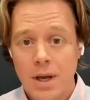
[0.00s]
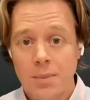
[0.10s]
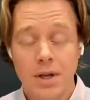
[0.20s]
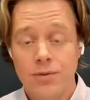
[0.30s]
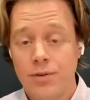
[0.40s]
I
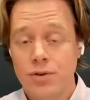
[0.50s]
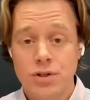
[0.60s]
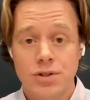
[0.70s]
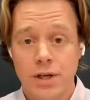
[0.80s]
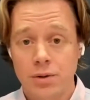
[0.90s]
mean, even if you
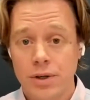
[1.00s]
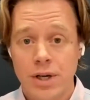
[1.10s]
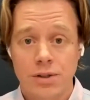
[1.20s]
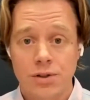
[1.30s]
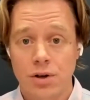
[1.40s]
just like
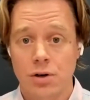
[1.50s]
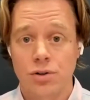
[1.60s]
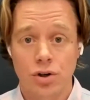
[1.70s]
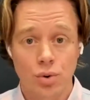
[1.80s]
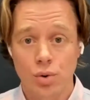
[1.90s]
look at the
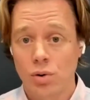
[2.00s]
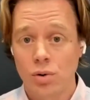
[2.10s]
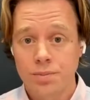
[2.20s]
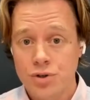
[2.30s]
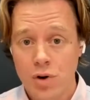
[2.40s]
the
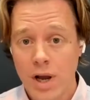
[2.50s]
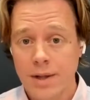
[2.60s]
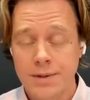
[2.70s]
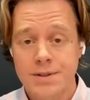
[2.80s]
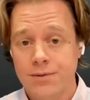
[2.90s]
Google
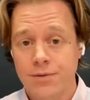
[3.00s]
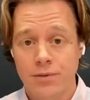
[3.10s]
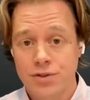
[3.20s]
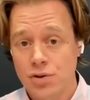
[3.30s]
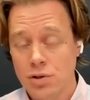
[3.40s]
trends yeah, of, of right.